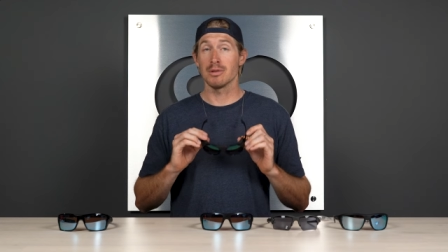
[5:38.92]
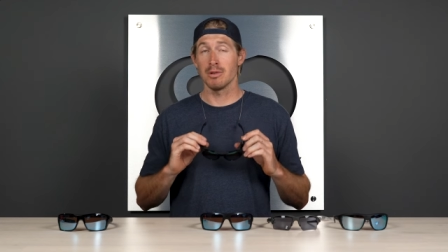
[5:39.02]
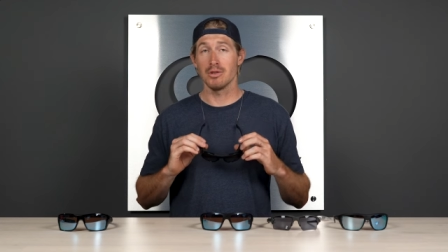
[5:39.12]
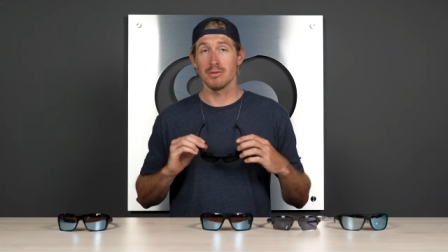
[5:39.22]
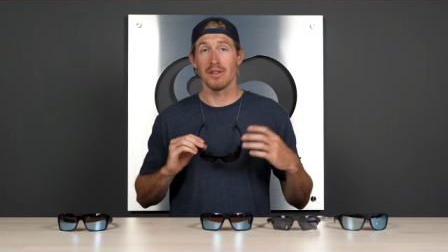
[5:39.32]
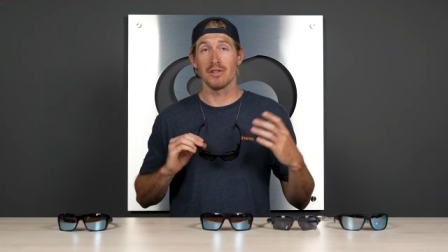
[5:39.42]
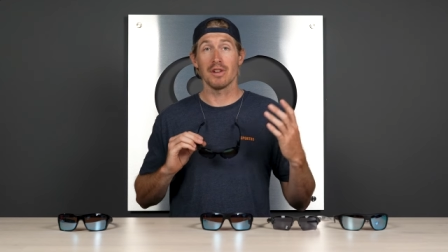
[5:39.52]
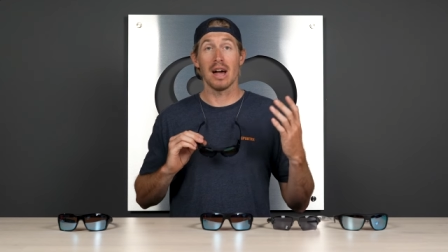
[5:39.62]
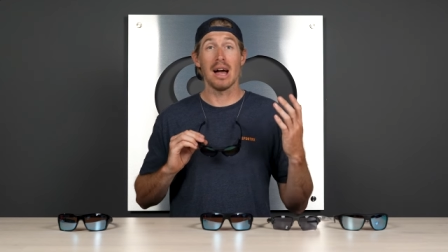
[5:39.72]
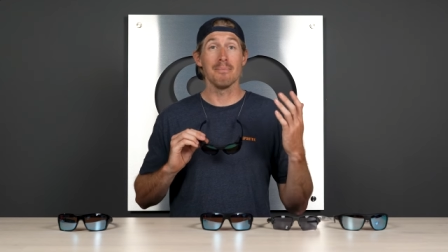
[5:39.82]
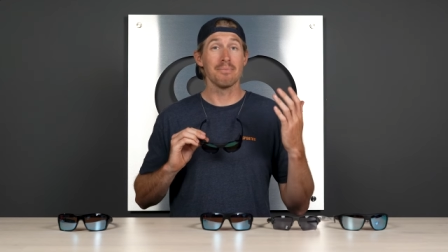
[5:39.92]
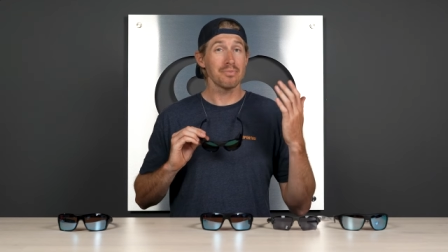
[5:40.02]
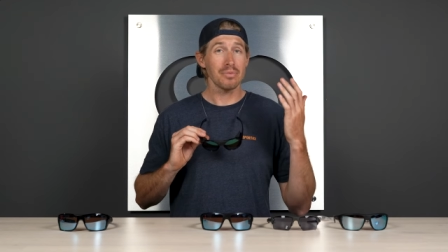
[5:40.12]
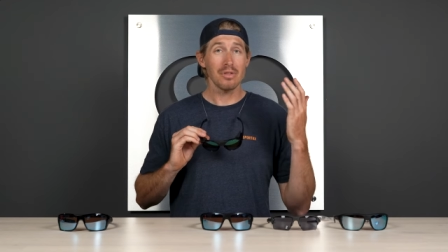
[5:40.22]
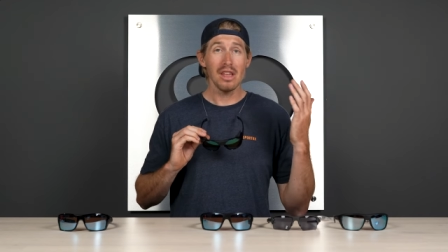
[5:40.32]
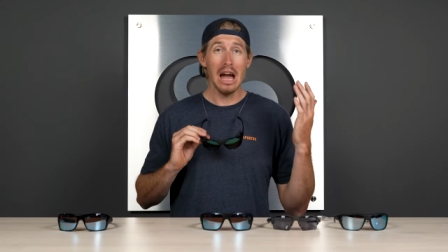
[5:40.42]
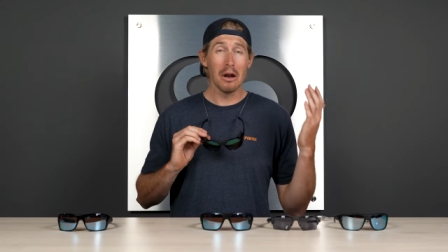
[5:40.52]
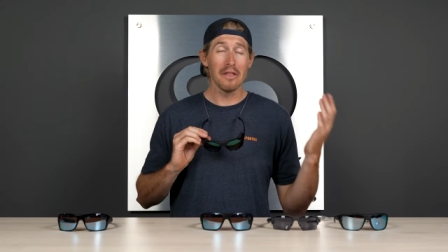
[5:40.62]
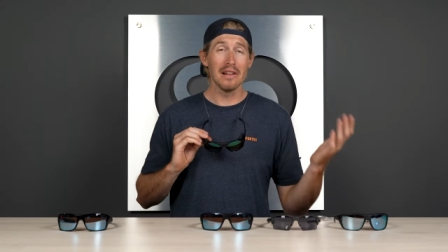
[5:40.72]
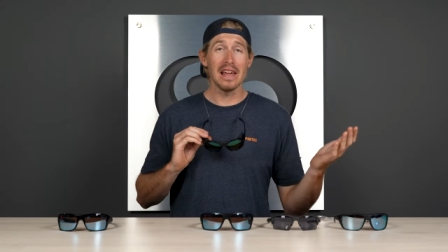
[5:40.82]
someone who spends their time
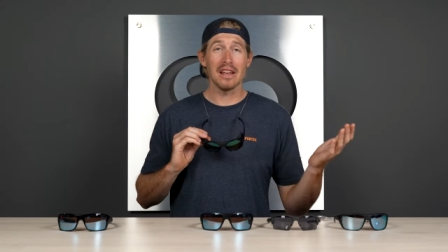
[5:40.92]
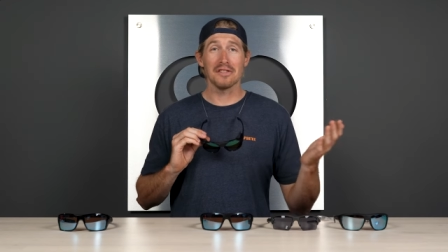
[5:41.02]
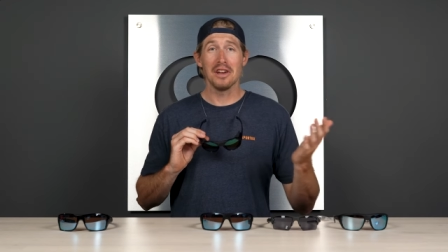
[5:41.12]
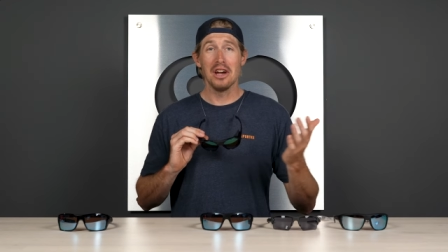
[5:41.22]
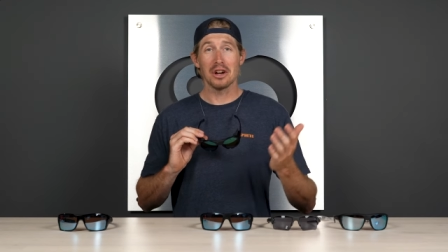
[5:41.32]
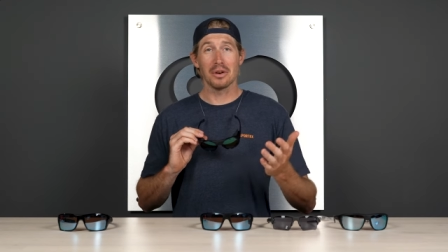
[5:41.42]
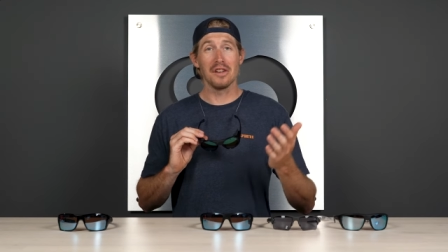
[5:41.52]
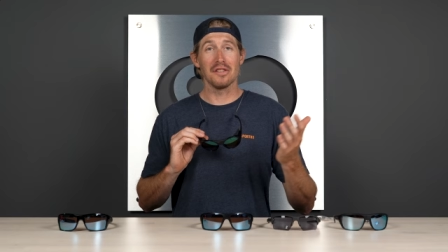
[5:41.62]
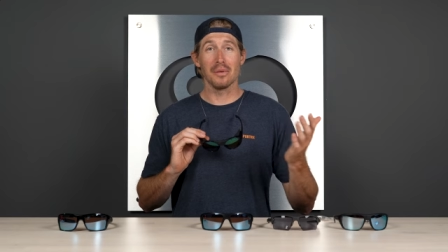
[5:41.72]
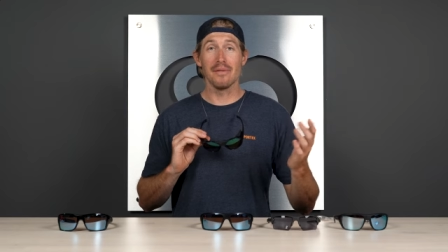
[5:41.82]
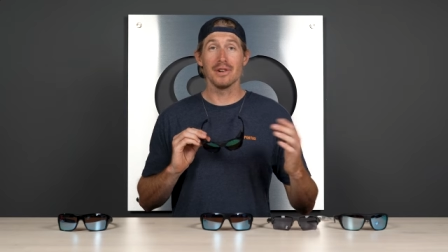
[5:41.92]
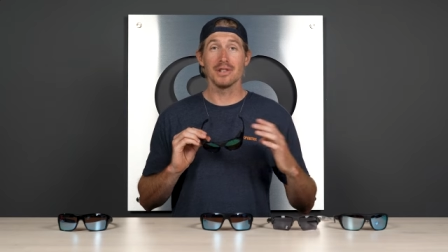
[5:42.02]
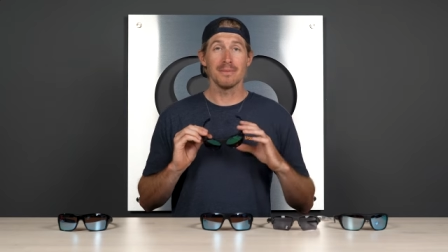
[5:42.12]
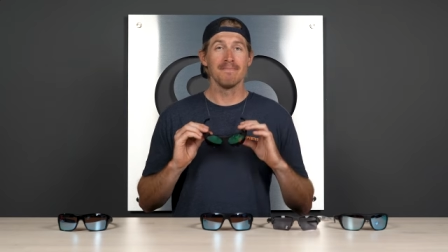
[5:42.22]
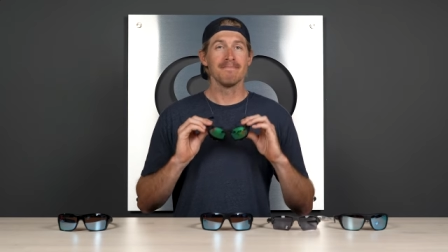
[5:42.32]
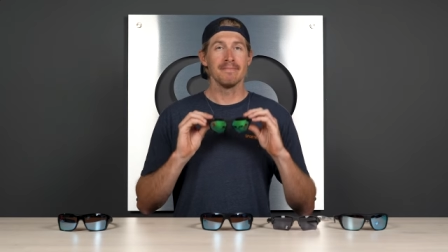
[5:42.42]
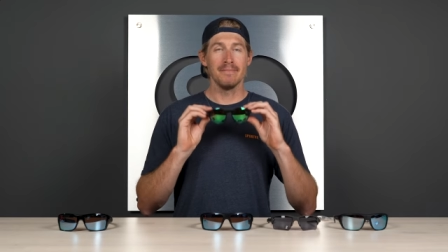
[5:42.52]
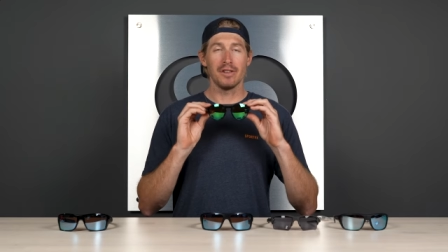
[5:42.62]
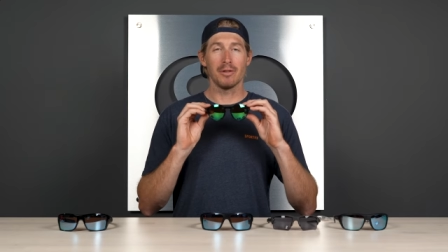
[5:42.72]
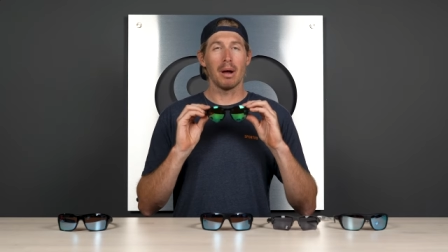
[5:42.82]
out on the lakes, creeks, and rivers,
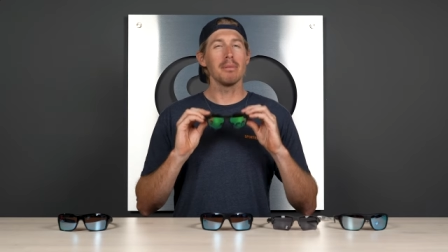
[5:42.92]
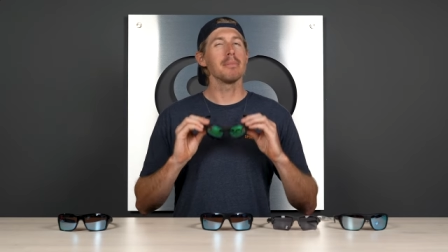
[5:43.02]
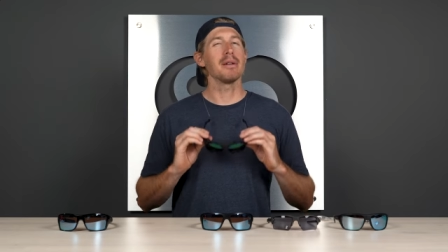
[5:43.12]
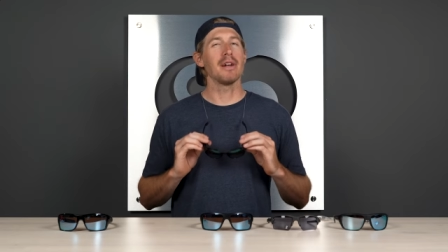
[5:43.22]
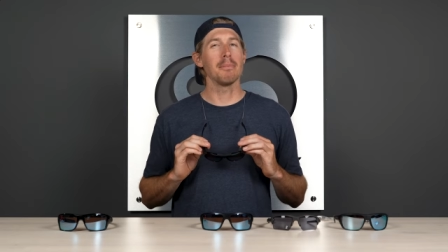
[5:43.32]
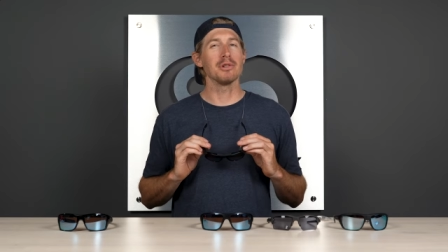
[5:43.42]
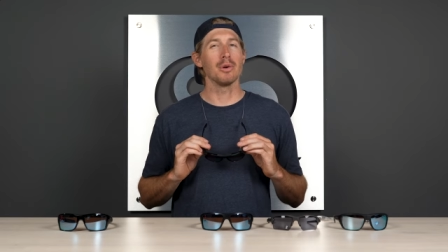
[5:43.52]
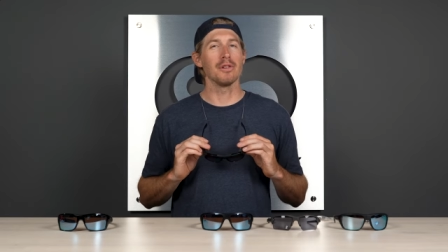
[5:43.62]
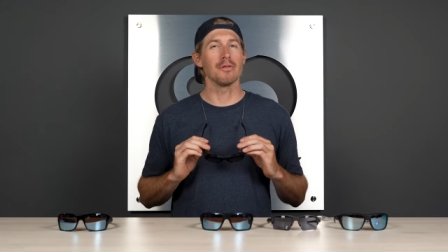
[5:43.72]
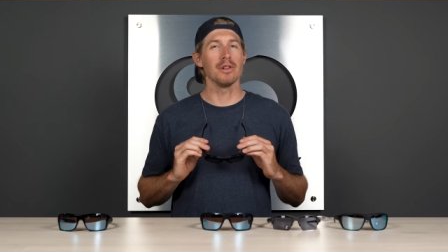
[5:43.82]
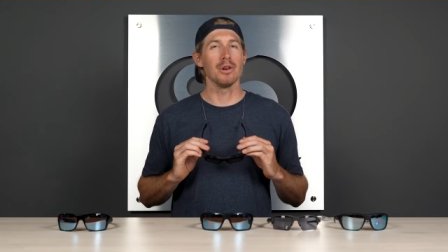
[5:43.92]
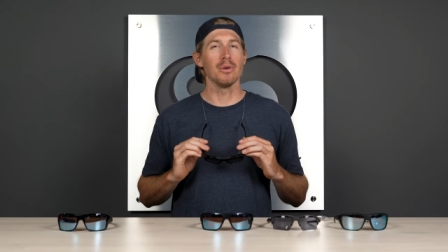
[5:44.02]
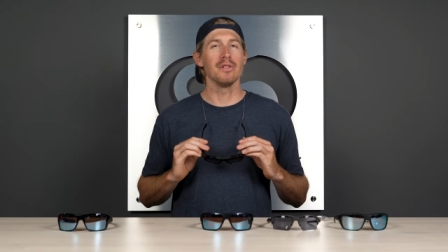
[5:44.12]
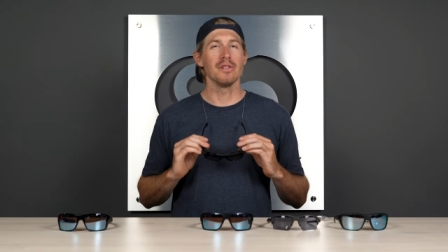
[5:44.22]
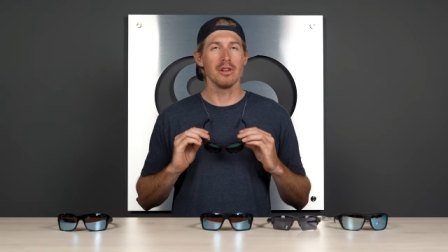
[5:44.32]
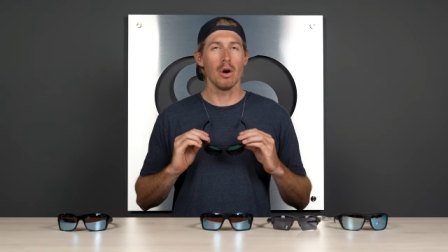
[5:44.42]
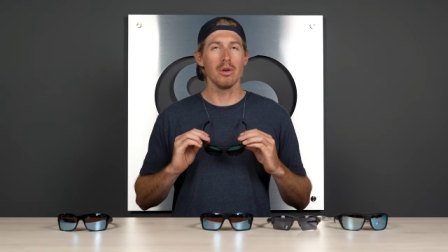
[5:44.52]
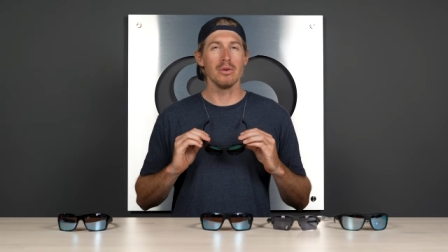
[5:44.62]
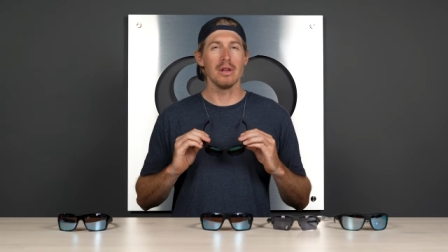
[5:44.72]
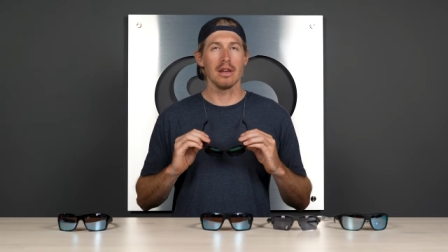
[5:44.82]
this is probably my top choice for you. Go
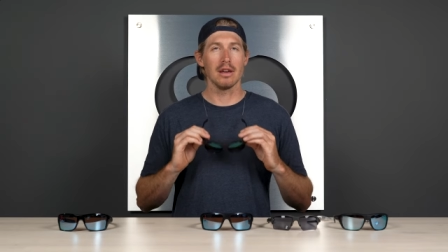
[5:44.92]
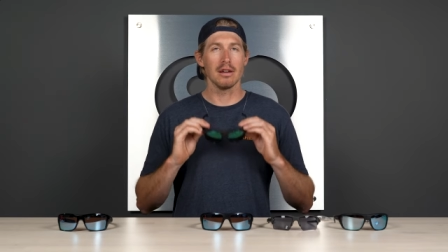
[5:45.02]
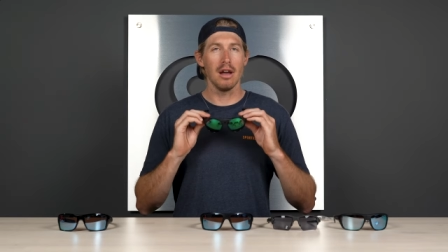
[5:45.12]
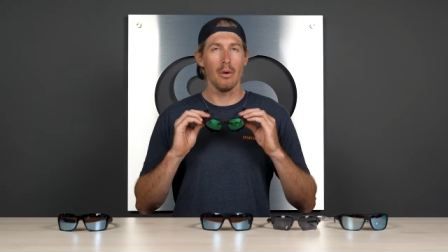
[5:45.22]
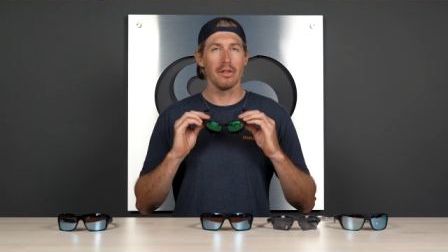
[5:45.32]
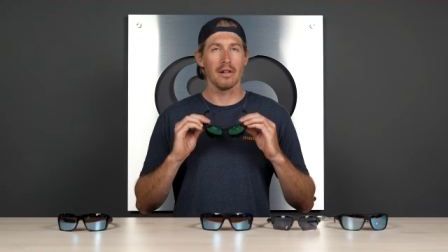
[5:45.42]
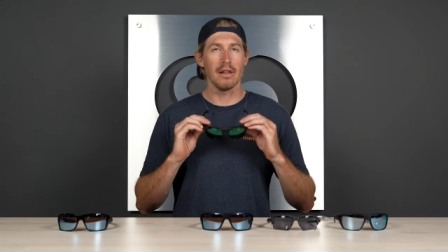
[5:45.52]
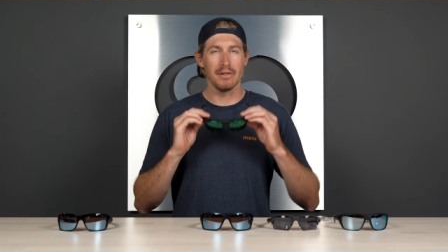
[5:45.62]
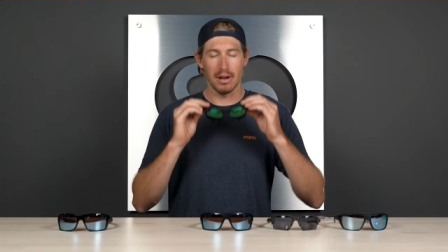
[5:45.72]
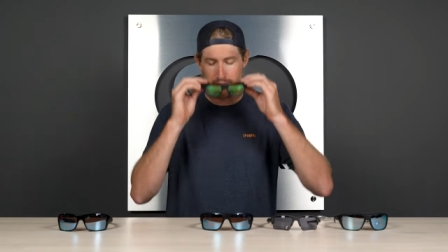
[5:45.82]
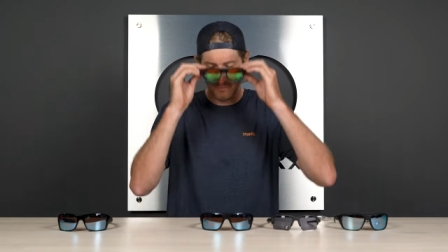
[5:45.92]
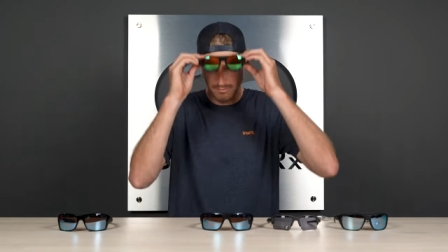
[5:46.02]
unique, go with the Clifden.